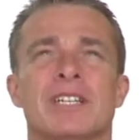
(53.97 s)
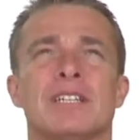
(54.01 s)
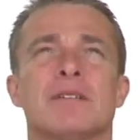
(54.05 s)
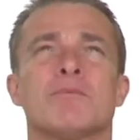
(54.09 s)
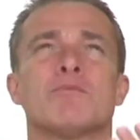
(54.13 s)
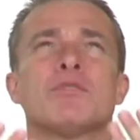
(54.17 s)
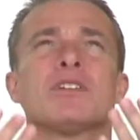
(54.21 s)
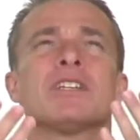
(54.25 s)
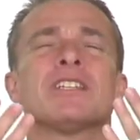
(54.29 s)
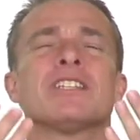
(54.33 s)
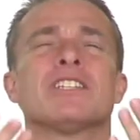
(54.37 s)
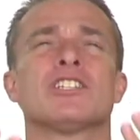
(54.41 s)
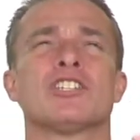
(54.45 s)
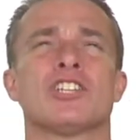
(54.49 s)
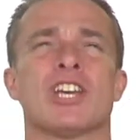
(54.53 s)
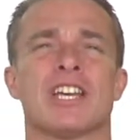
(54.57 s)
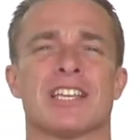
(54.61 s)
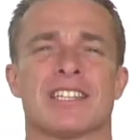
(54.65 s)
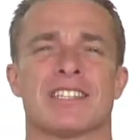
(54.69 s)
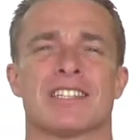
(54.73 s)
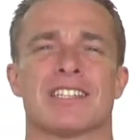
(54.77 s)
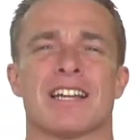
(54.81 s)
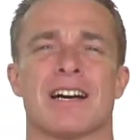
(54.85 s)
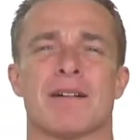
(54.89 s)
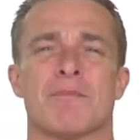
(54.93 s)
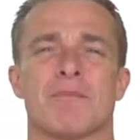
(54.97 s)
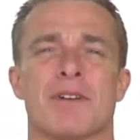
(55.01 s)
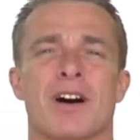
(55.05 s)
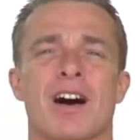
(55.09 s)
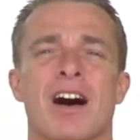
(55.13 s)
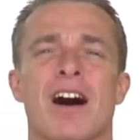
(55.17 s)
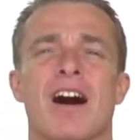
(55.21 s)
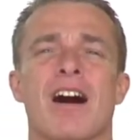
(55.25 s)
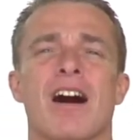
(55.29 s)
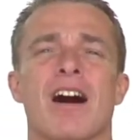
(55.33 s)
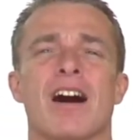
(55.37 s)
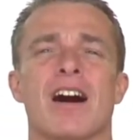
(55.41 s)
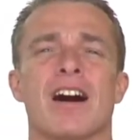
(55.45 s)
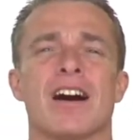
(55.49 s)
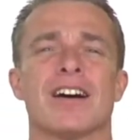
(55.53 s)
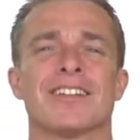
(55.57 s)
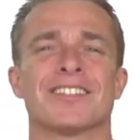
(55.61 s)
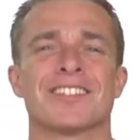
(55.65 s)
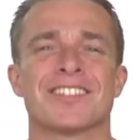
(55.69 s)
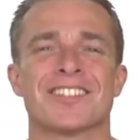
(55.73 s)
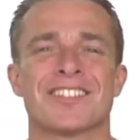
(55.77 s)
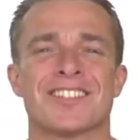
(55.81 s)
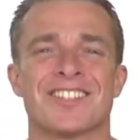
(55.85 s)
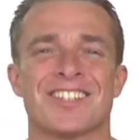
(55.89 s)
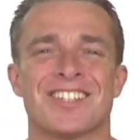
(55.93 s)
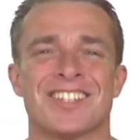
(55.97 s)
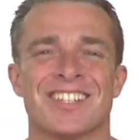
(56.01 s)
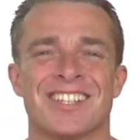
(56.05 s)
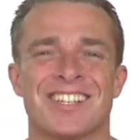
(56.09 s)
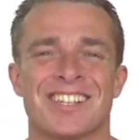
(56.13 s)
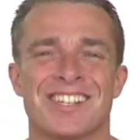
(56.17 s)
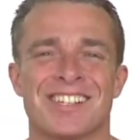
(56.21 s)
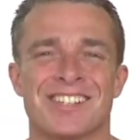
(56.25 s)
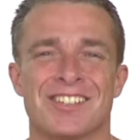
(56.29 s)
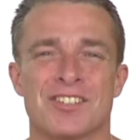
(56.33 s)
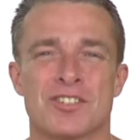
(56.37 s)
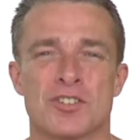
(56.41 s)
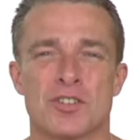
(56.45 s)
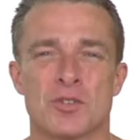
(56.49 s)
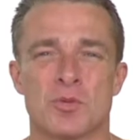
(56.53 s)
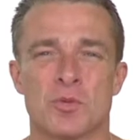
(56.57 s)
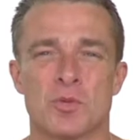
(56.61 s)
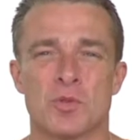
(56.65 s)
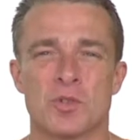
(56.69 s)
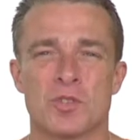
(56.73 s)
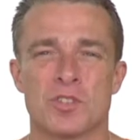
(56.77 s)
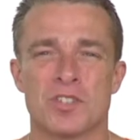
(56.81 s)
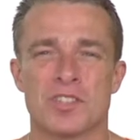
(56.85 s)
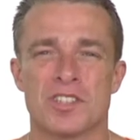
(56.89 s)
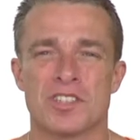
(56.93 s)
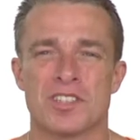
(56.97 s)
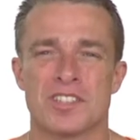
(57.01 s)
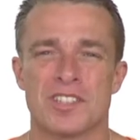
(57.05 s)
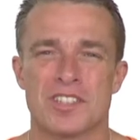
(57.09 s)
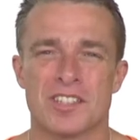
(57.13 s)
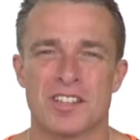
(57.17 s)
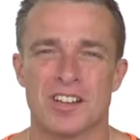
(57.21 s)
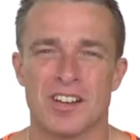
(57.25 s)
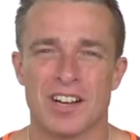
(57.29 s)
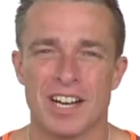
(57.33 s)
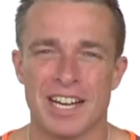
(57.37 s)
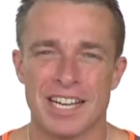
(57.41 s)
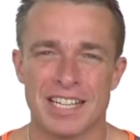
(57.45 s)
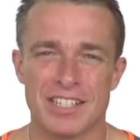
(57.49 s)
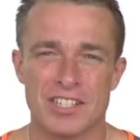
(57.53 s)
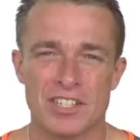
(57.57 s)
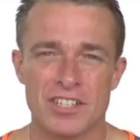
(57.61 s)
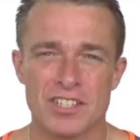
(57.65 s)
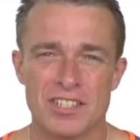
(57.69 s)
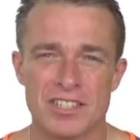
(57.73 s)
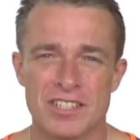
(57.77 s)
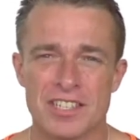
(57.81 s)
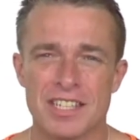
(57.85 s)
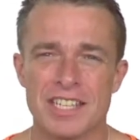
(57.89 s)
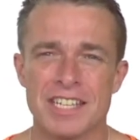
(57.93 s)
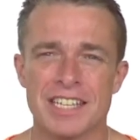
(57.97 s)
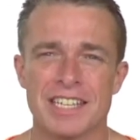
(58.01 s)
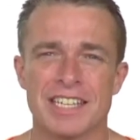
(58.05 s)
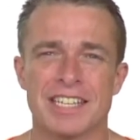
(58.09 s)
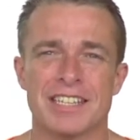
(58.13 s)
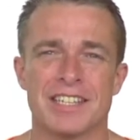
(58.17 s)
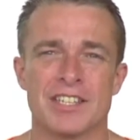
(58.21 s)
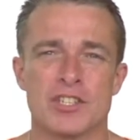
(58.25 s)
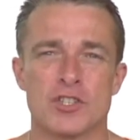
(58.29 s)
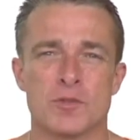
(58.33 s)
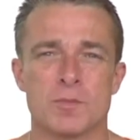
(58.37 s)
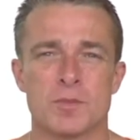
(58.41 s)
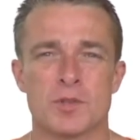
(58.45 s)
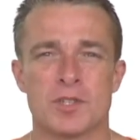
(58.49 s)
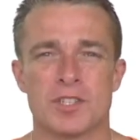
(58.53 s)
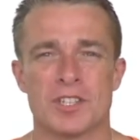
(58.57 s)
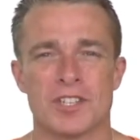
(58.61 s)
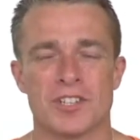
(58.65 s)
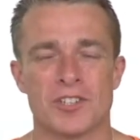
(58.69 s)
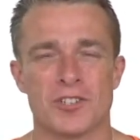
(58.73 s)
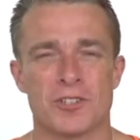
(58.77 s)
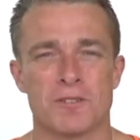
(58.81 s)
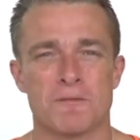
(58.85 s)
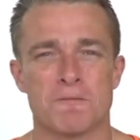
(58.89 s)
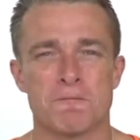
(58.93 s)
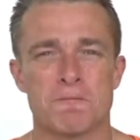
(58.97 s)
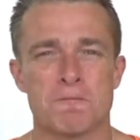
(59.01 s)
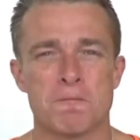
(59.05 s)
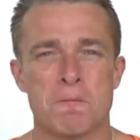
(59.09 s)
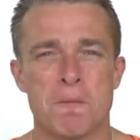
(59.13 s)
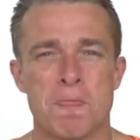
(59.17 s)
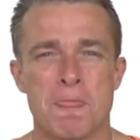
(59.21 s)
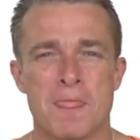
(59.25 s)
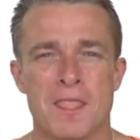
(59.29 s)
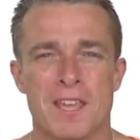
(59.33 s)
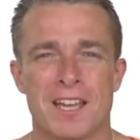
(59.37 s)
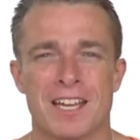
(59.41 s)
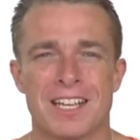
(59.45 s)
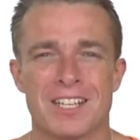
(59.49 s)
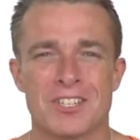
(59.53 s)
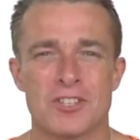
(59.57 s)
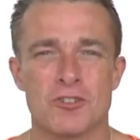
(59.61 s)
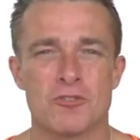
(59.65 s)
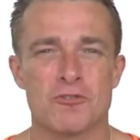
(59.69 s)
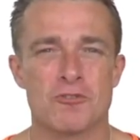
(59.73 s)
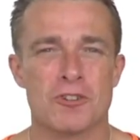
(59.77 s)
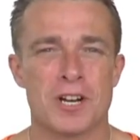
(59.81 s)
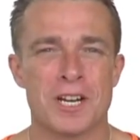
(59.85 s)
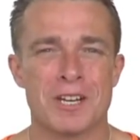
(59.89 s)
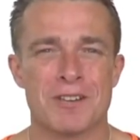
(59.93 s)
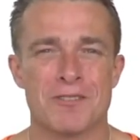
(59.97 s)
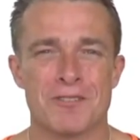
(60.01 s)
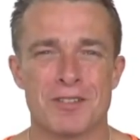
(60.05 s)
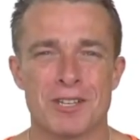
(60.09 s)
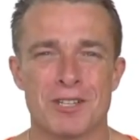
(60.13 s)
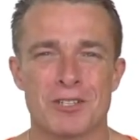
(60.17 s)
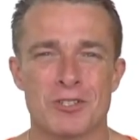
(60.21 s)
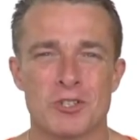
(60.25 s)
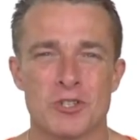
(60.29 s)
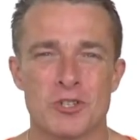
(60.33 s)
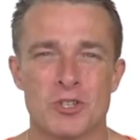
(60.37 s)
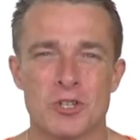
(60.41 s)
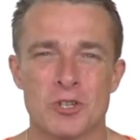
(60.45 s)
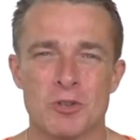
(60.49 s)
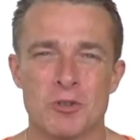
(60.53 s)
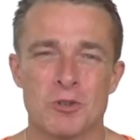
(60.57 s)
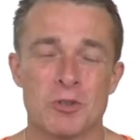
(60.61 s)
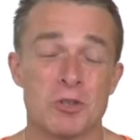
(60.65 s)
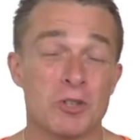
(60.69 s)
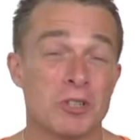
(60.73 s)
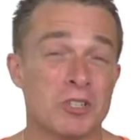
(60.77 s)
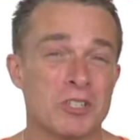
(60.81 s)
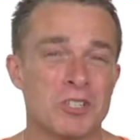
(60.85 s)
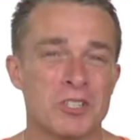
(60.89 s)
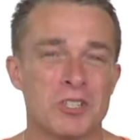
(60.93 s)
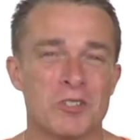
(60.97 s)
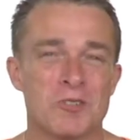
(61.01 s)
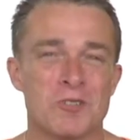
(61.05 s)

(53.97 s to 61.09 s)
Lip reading: bring the chest up, heart towards the sky, and just sitting in this position is a great thing to do. You can do